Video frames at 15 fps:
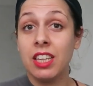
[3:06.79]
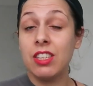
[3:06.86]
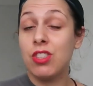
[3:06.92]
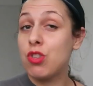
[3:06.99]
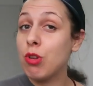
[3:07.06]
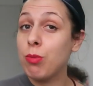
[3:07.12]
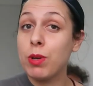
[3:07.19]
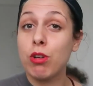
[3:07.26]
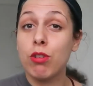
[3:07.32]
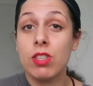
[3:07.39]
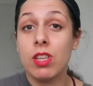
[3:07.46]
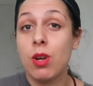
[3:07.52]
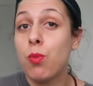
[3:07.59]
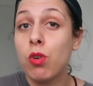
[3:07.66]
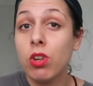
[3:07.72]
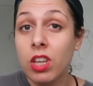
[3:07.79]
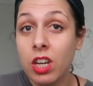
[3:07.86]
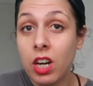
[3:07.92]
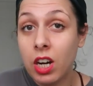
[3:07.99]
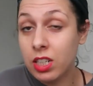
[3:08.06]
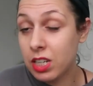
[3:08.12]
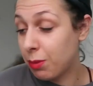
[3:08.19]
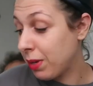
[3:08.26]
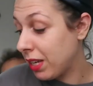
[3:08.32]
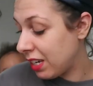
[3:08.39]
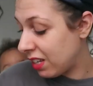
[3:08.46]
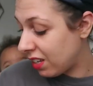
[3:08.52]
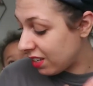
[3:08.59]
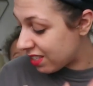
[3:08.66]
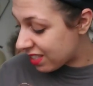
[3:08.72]
it's not because they're working hard i
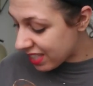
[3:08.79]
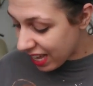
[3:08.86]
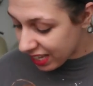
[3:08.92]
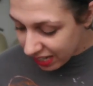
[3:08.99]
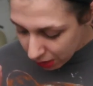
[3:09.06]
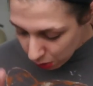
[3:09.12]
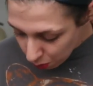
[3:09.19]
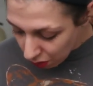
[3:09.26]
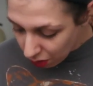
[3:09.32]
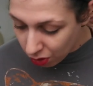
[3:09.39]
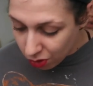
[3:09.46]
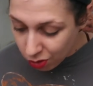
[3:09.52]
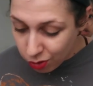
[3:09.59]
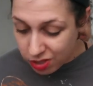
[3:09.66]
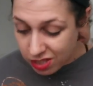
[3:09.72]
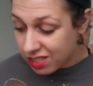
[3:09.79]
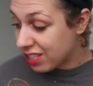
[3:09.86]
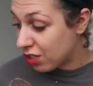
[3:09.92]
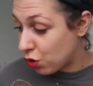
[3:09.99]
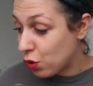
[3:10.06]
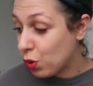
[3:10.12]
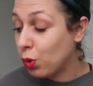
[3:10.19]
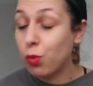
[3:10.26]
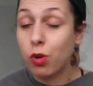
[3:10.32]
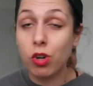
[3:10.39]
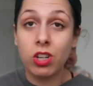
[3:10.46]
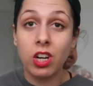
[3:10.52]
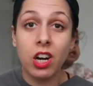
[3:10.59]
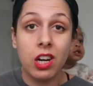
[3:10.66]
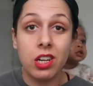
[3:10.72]
mean it's that as well because they do
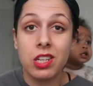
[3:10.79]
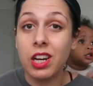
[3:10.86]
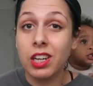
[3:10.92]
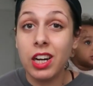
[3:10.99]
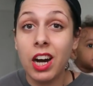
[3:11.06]
work hard i